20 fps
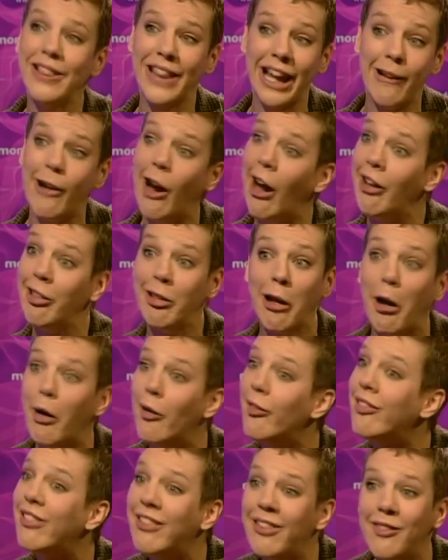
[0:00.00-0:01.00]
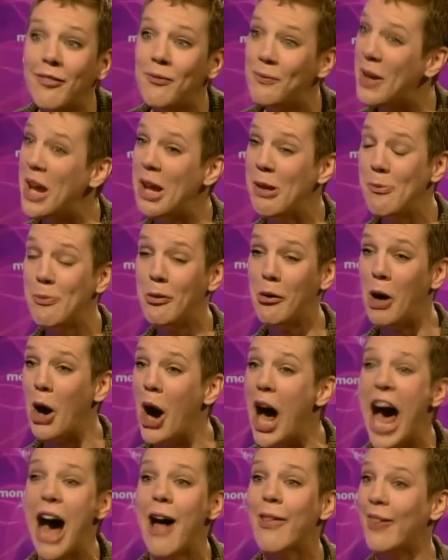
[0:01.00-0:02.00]
there are lots of people
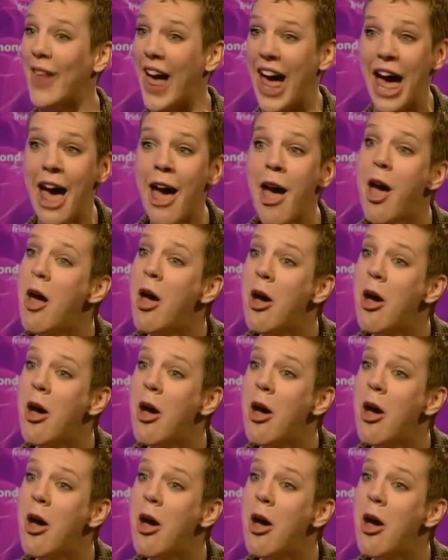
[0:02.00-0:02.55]
out there